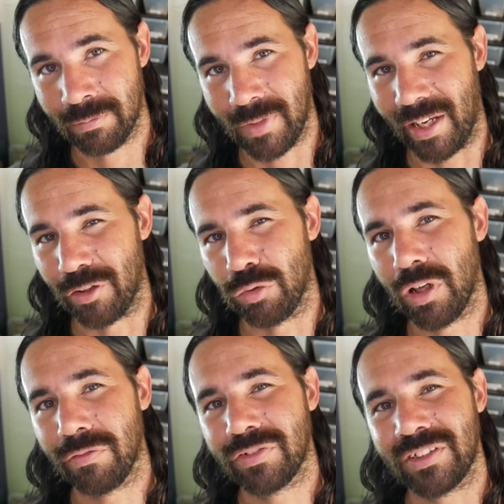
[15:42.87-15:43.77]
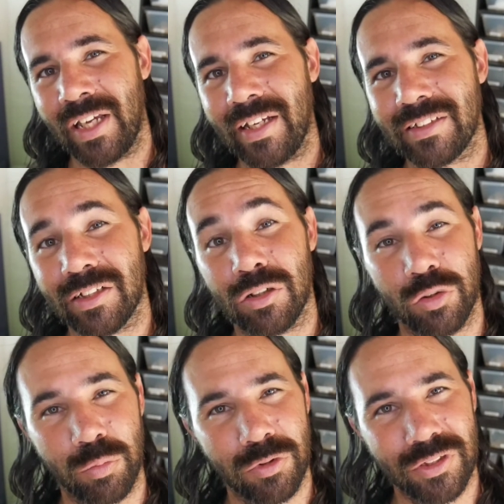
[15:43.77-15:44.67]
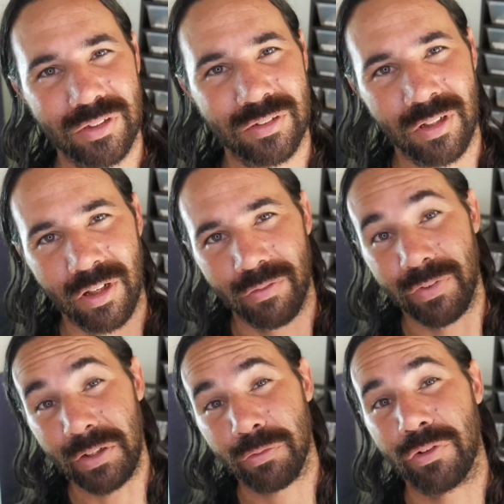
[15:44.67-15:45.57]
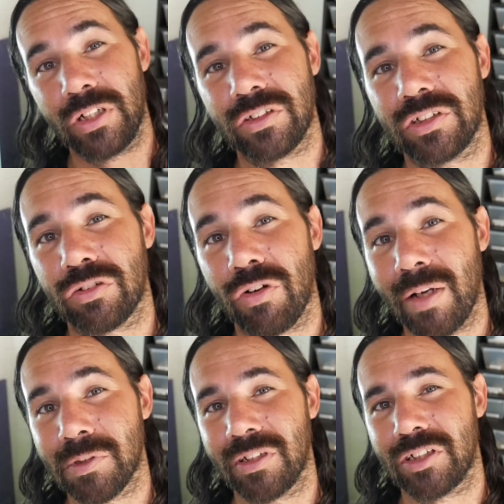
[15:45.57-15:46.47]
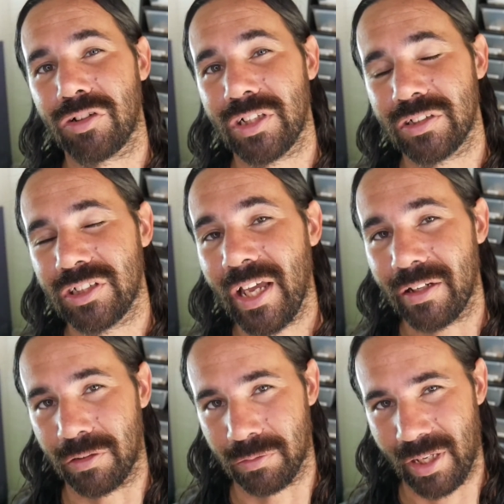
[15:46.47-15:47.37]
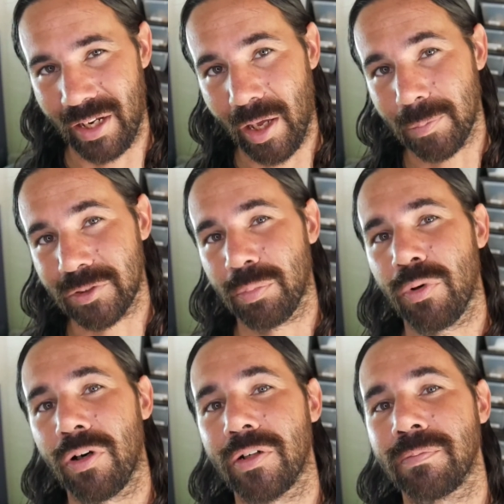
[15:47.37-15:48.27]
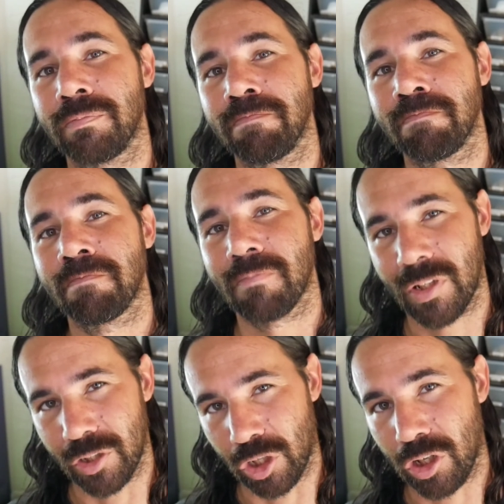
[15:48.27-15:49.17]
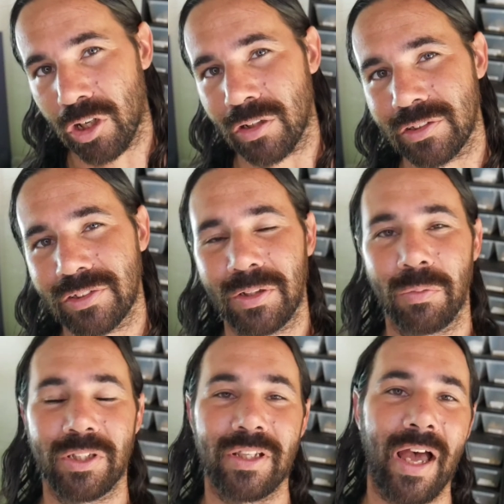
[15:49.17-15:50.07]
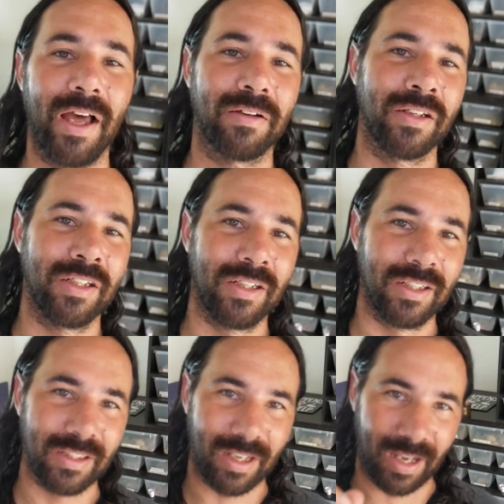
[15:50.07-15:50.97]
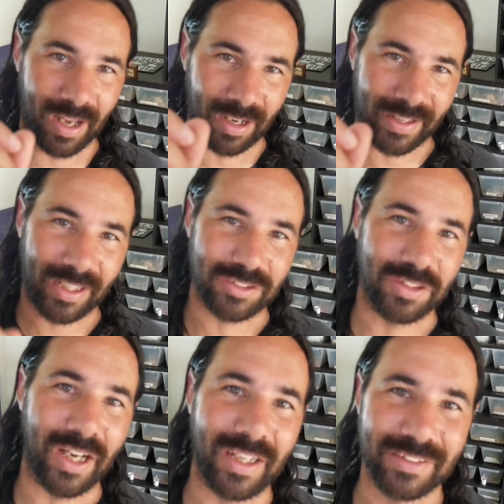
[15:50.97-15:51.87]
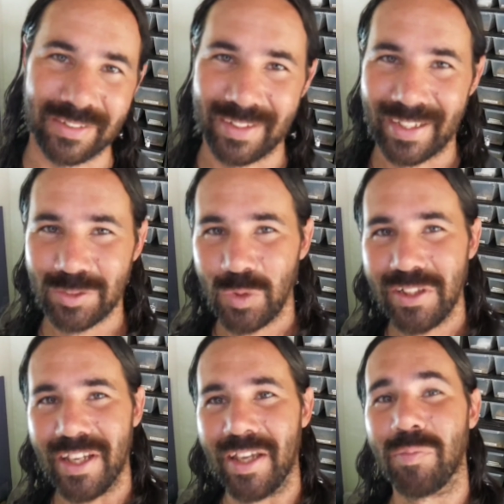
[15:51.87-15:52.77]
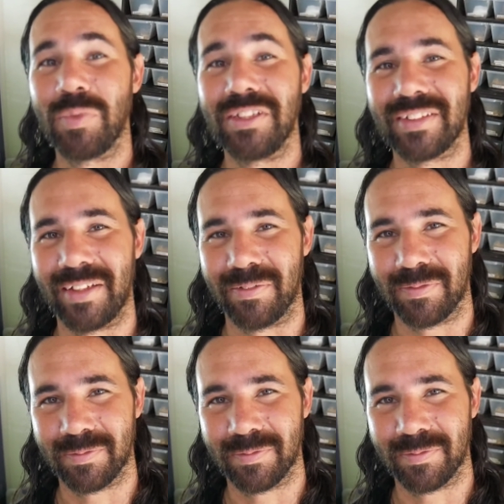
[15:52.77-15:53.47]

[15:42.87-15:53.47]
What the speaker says: and you love snakes and colubrids, feel free to subscribe to the channel and help support the cause. So with that, I'll catch you guys in the next one, and be safe.